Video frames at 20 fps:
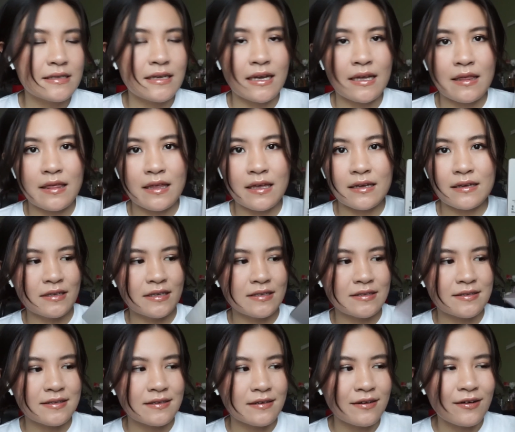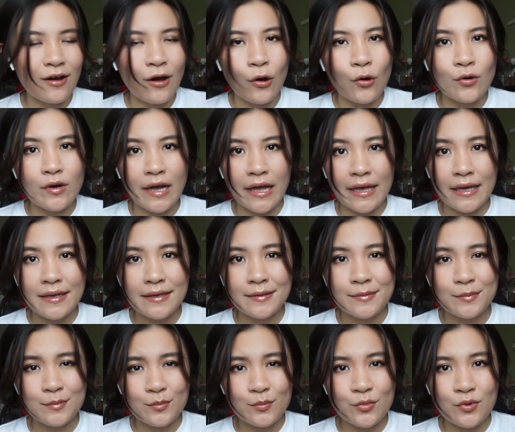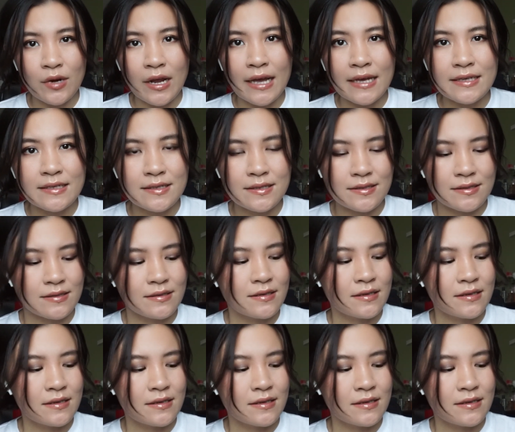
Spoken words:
I think it's a okay price.